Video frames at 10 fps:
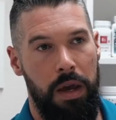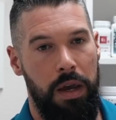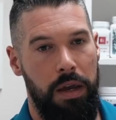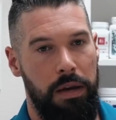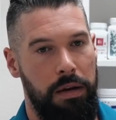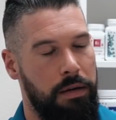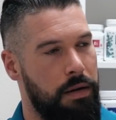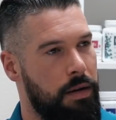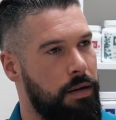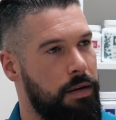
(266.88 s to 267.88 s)
in
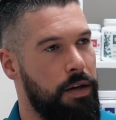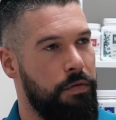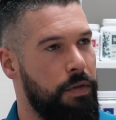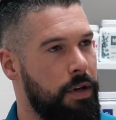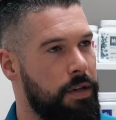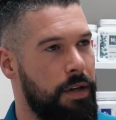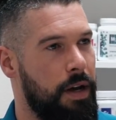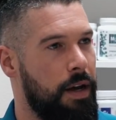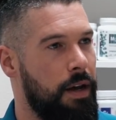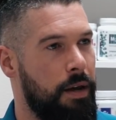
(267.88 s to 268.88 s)
different
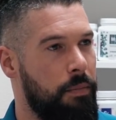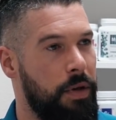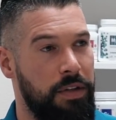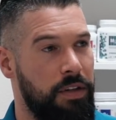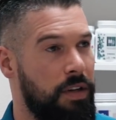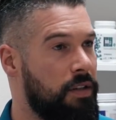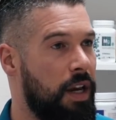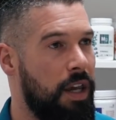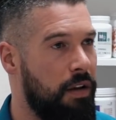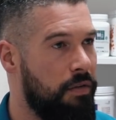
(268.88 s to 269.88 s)
business
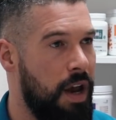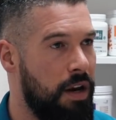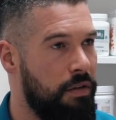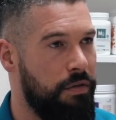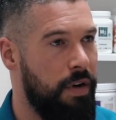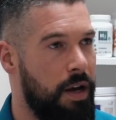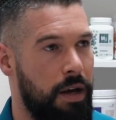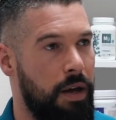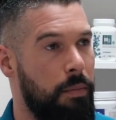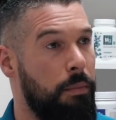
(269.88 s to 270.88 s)
executive kind of
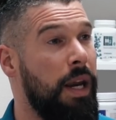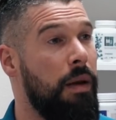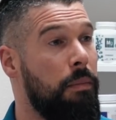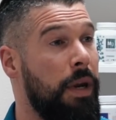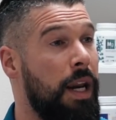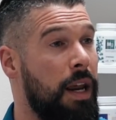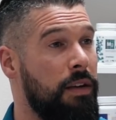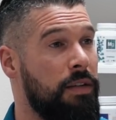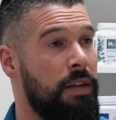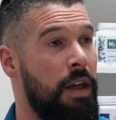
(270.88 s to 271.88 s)
like if you have to
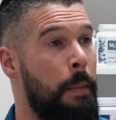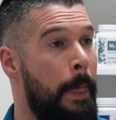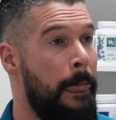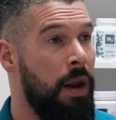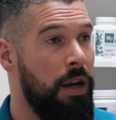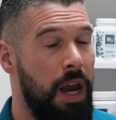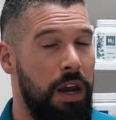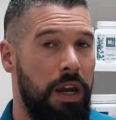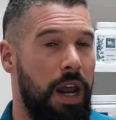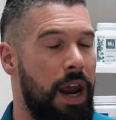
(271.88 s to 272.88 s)
have like you
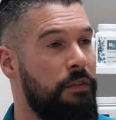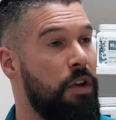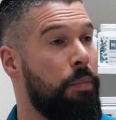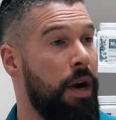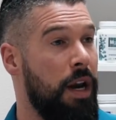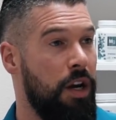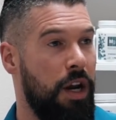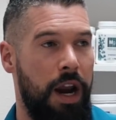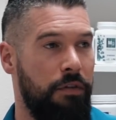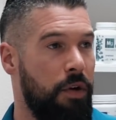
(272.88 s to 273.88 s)
gotta have your brain, you
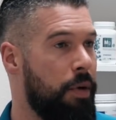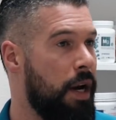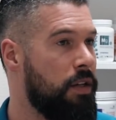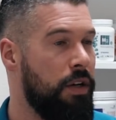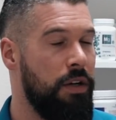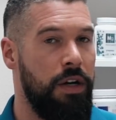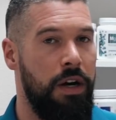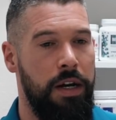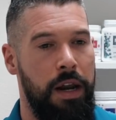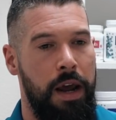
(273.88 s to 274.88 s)
gotta have your brain turned
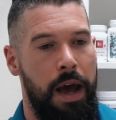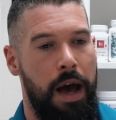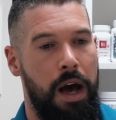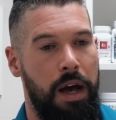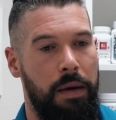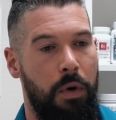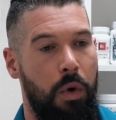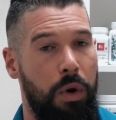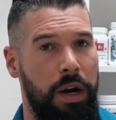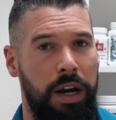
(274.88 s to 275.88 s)
on.
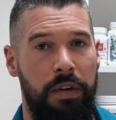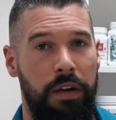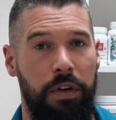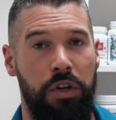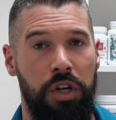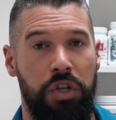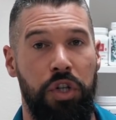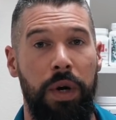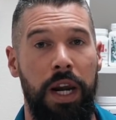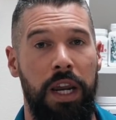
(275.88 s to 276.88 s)
Or even if you're just
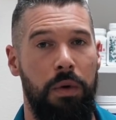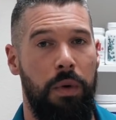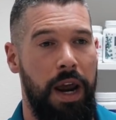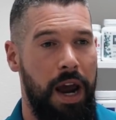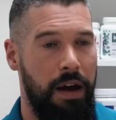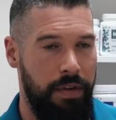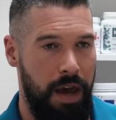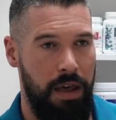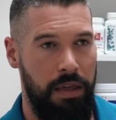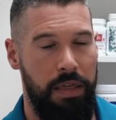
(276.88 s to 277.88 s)
training, you want to have
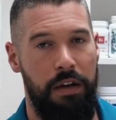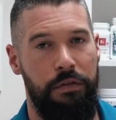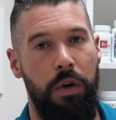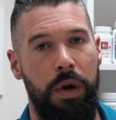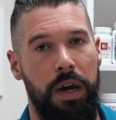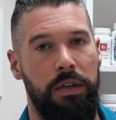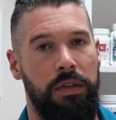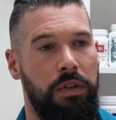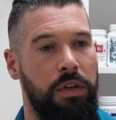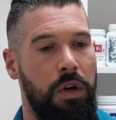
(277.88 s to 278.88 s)
that
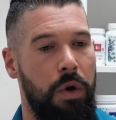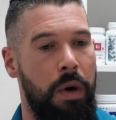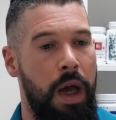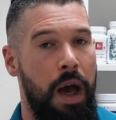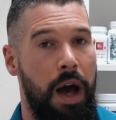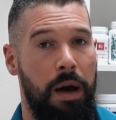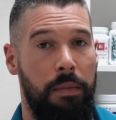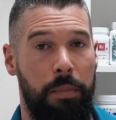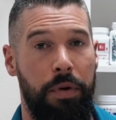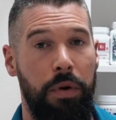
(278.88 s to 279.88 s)
focus. So
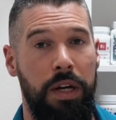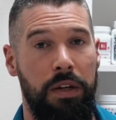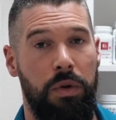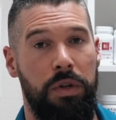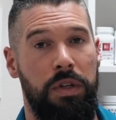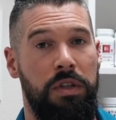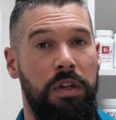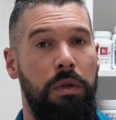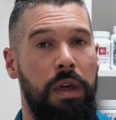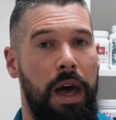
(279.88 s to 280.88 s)
the protein sources
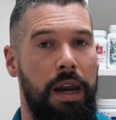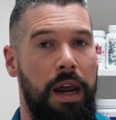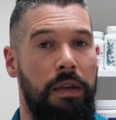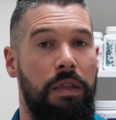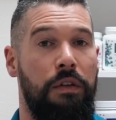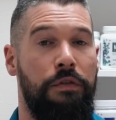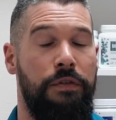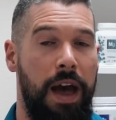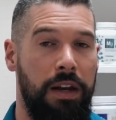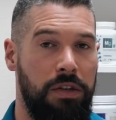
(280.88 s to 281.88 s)
do that, and then the
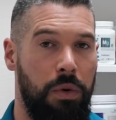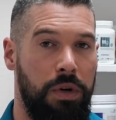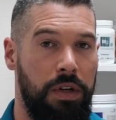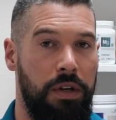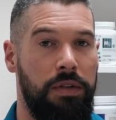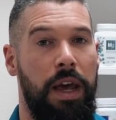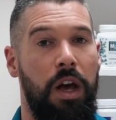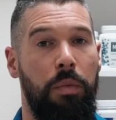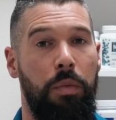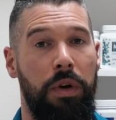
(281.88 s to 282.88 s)
fat sources
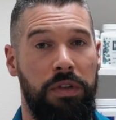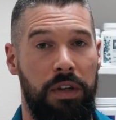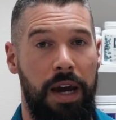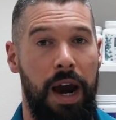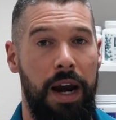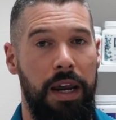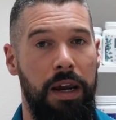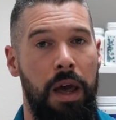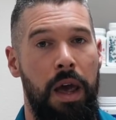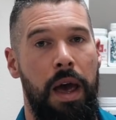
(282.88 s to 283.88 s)
help with satiety.